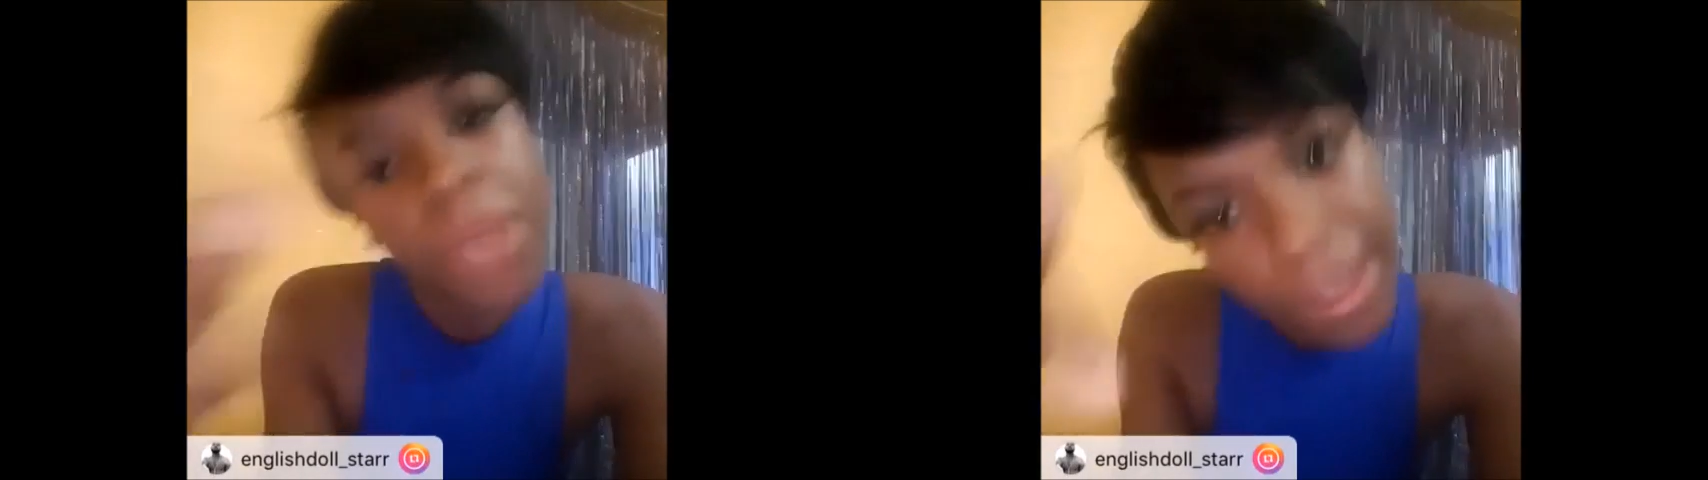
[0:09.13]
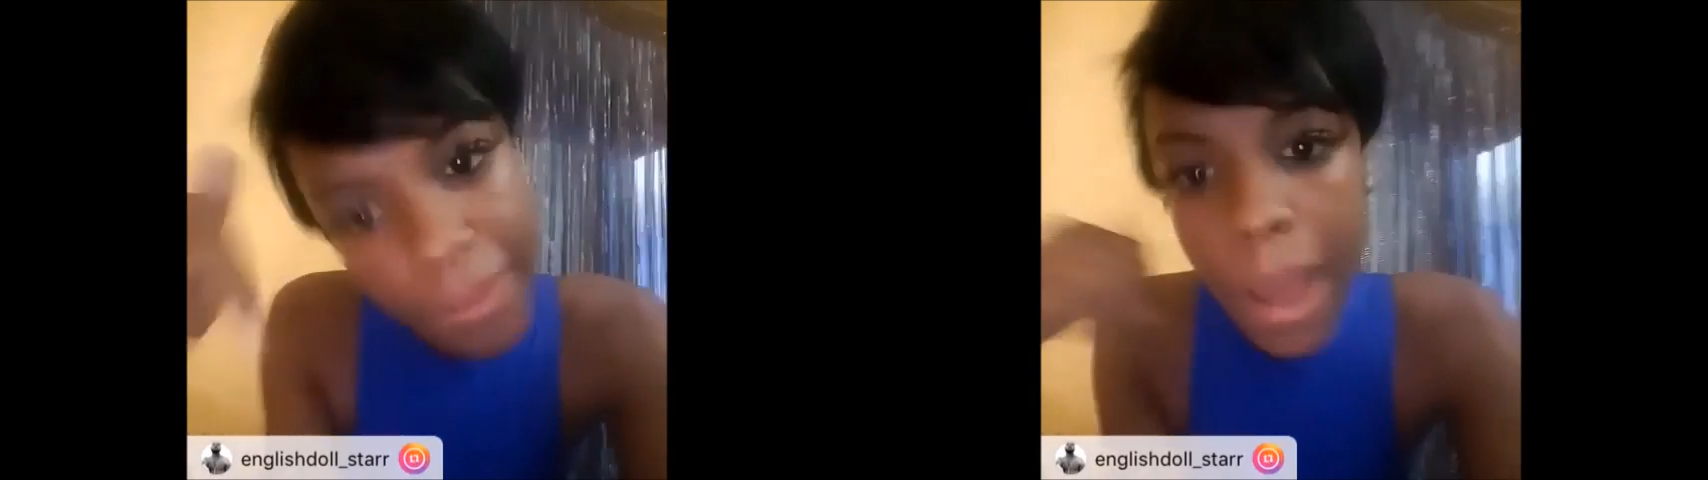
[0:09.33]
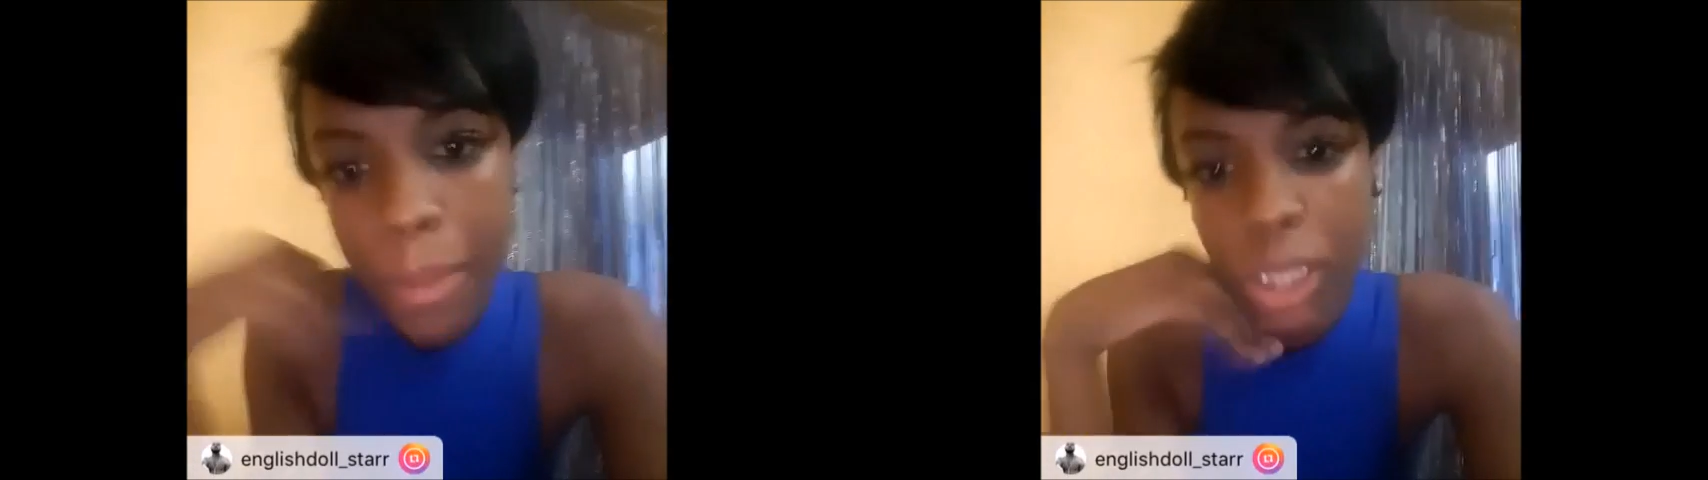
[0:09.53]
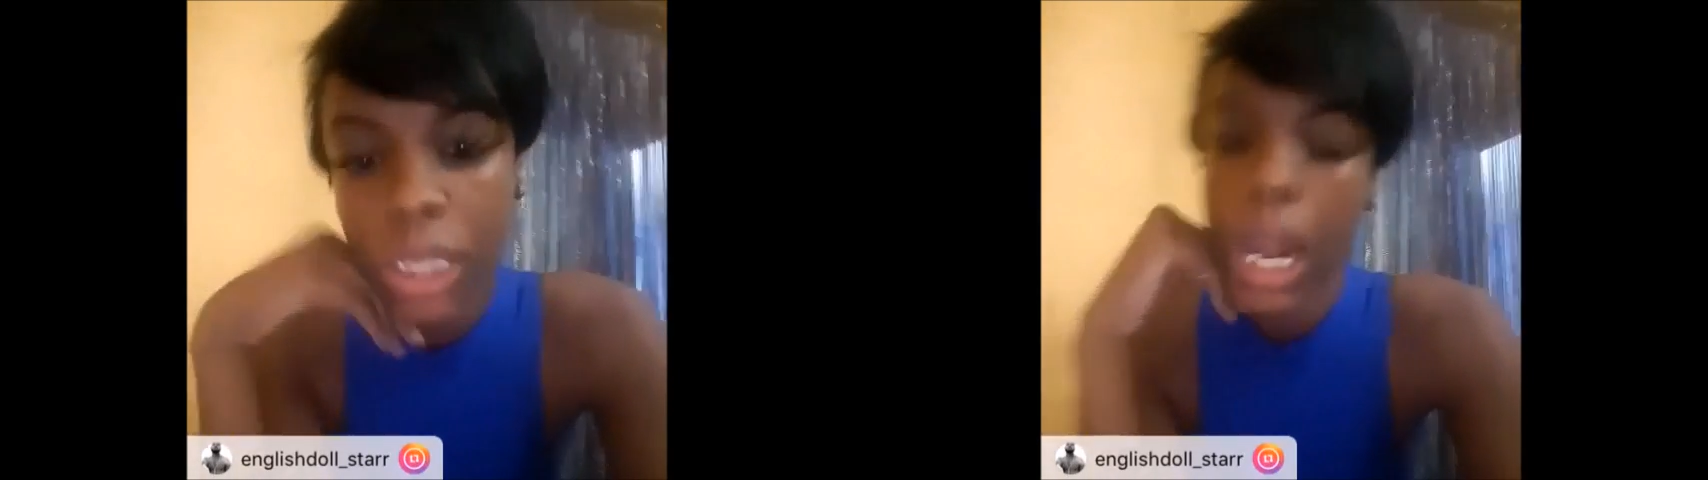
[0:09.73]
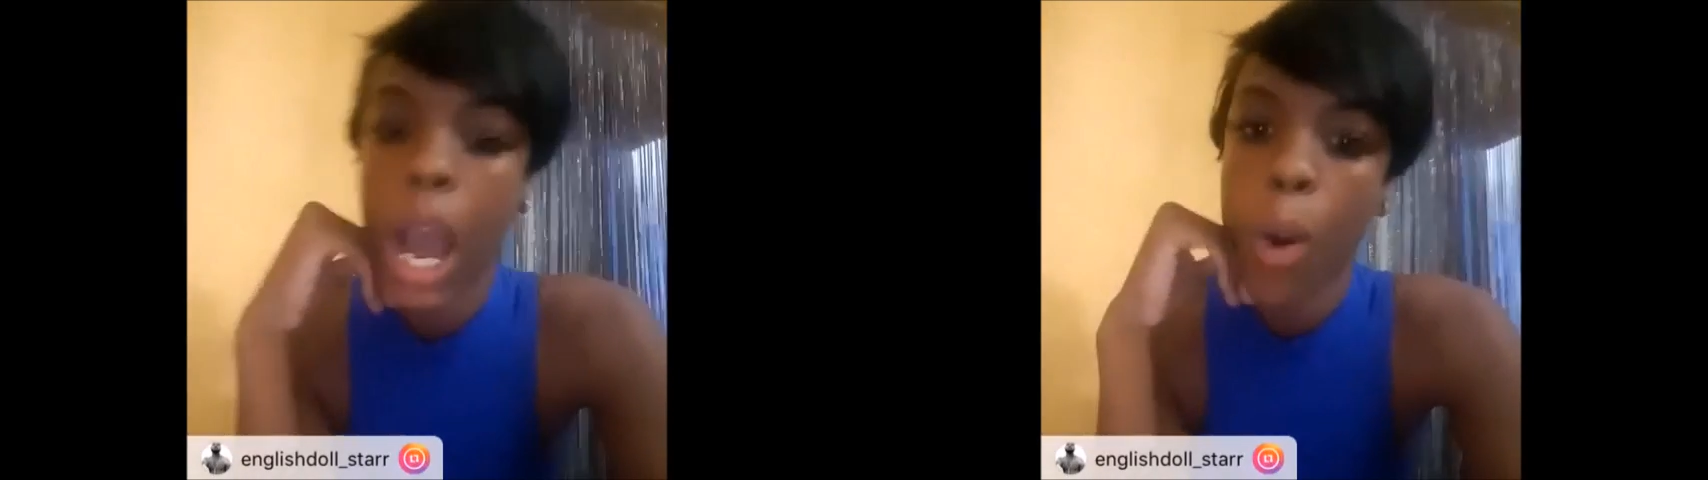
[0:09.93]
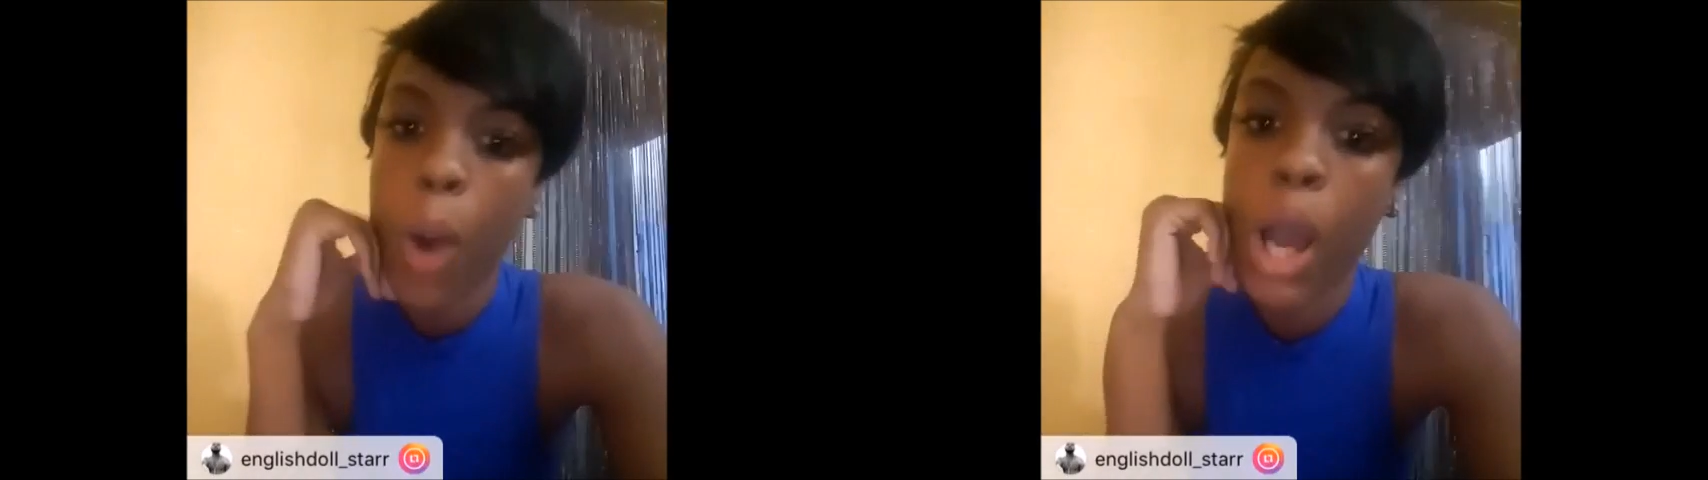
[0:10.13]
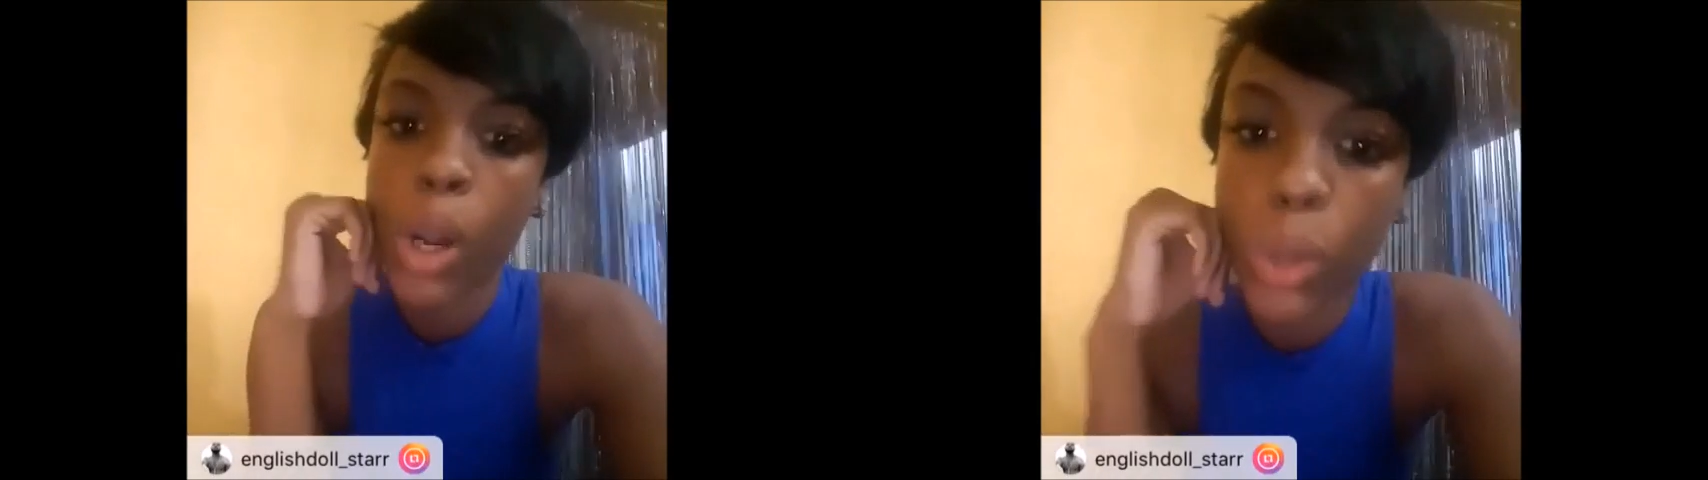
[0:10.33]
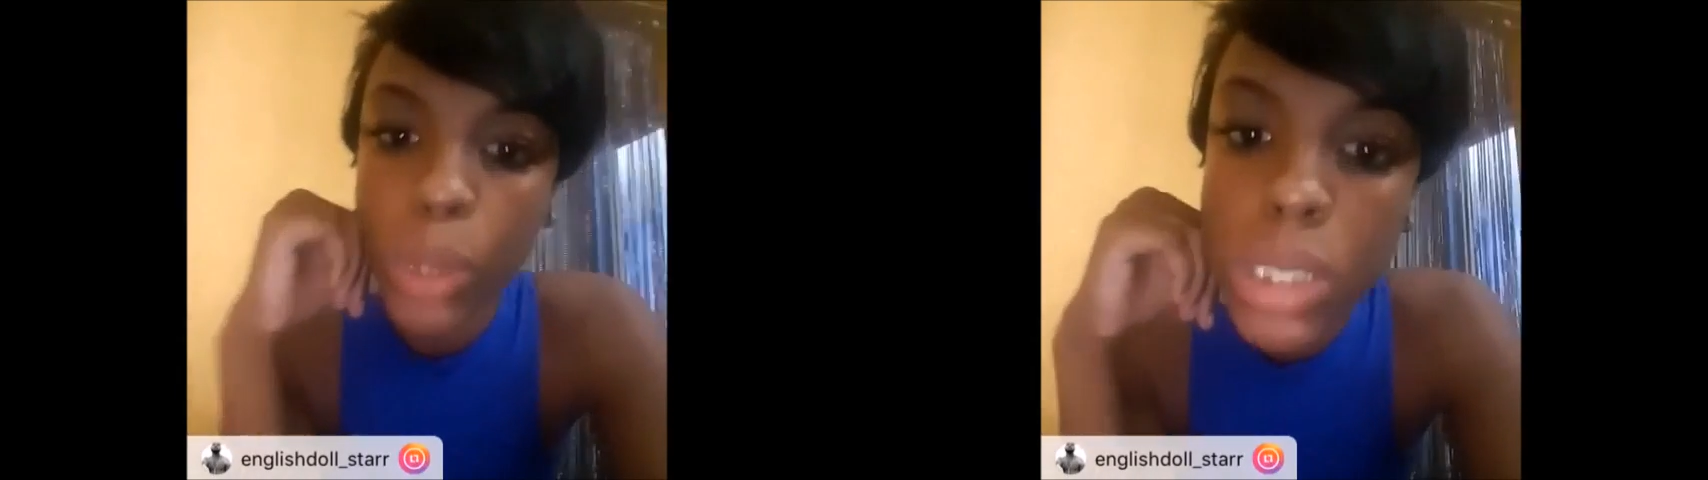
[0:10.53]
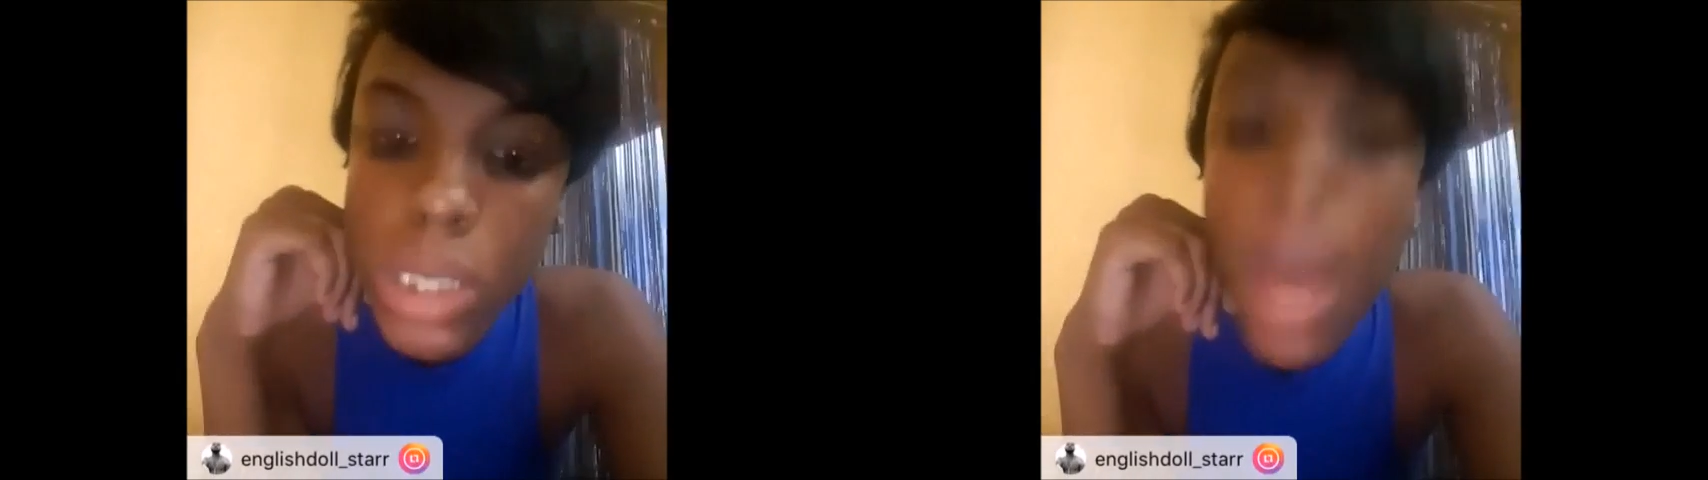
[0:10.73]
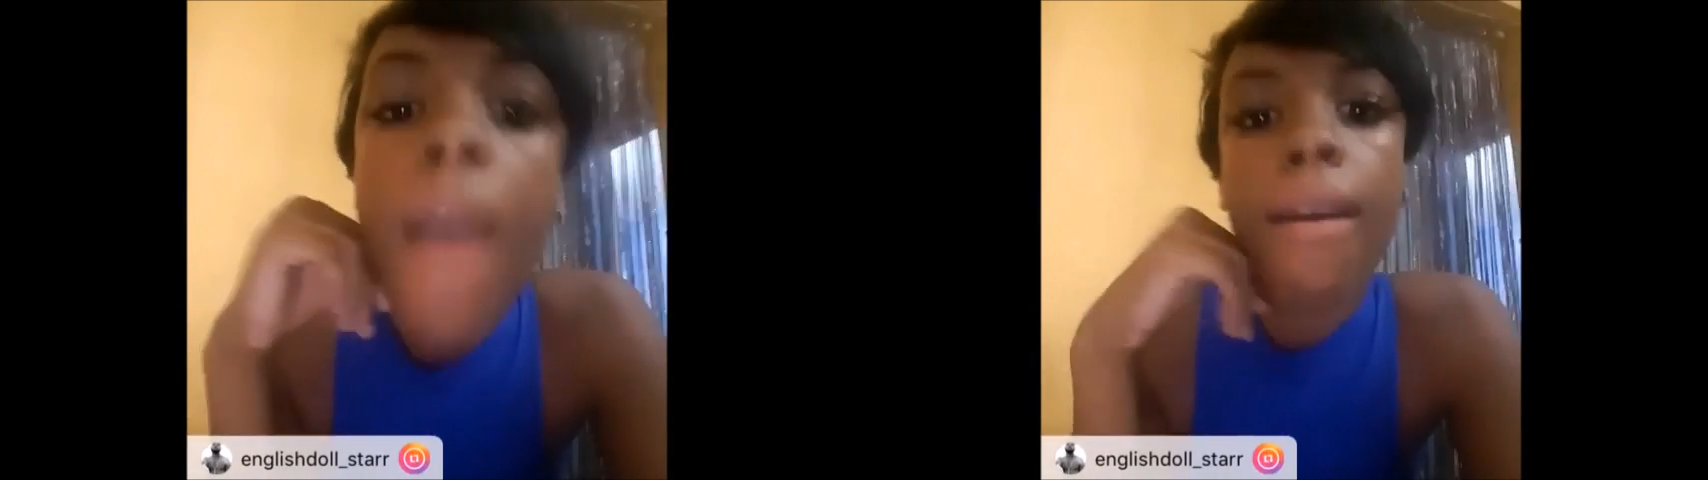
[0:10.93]
Me live in a blood clot wall
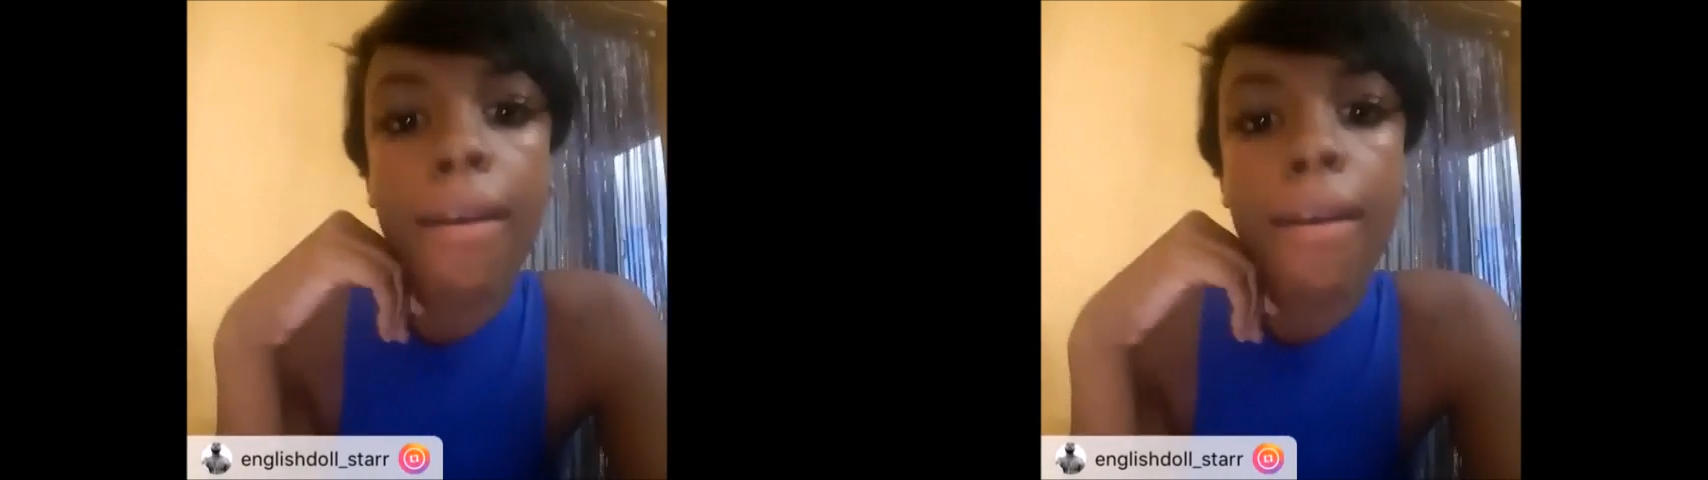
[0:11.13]
house.